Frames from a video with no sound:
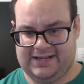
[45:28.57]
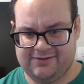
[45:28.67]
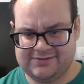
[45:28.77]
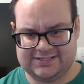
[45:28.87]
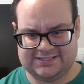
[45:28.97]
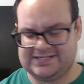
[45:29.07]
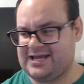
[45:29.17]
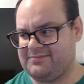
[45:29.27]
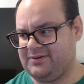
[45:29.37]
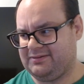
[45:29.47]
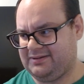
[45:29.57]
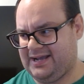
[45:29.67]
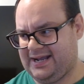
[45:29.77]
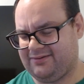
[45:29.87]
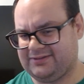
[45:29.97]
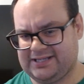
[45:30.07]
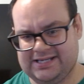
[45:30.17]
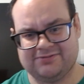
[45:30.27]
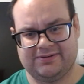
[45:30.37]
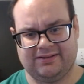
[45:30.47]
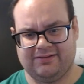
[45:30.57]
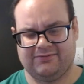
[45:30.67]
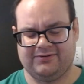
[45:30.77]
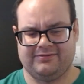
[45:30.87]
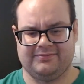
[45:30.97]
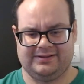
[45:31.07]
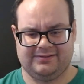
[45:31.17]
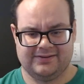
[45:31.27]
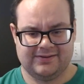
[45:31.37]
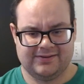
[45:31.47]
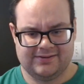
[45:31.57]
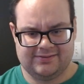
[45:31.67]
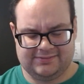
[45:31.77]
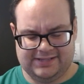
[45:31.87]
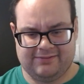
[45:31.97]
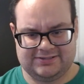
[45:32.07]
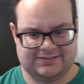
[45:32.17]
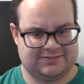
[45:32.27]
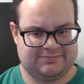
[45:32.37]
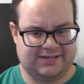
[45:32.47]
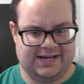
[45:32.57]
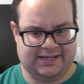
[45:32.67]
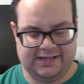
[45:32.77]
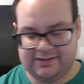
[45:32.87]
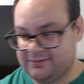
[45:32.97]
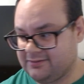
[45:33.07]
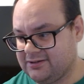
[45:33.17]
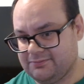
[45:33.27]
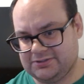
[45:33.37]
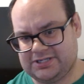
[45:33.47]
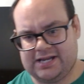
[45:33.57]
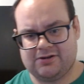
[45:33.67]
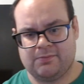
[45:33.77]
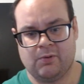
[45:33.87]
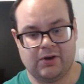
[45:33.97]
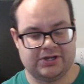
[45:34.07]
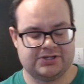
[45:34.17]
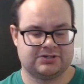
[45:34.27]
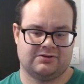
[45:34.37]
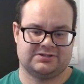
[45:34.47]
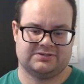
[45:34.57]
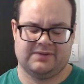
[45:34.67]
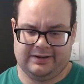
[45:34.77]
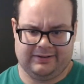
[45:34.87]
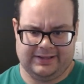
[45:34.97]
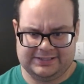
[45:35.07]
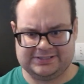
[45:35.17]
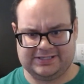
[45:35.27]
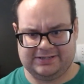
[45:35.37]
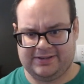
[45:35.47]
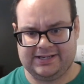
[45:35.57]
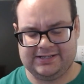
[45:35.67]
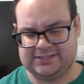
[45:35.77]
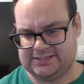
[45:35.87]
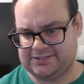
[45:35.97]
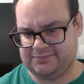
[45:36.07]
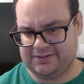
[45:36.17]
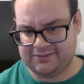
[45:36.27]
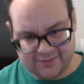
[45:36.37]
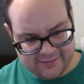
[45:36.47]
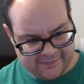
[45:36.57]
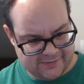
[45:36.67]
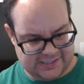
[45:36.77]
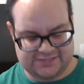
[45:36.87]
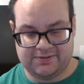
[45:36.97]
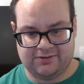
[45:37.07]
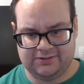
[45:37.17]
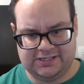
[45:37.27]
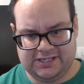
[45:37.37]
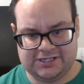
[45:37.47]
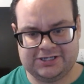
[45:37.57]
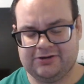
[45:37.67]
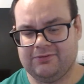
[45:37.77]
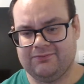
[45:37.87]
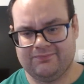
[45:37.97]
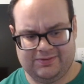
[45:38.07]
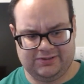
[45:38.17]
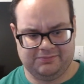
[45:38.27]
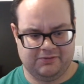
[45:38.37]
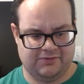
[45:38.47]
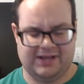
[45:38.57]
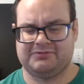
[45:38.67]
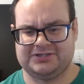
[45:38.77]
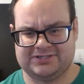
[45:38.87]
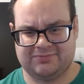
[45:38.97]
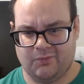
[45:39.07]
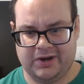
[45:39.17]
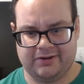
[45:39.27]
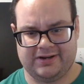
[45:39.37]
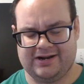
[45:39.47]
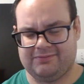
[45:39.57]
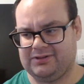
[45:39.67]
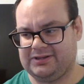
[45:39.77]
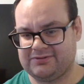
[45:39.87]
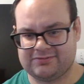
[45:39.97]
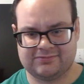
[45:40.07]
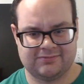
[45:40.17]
I know he's insane, but I don't think he's really in love with her. I'm like, that was not needed. She can't tell me, well, he just lost his mind. Now that just didn't make any sense to me. That's my only issue with the movie. That was just weird and out of place.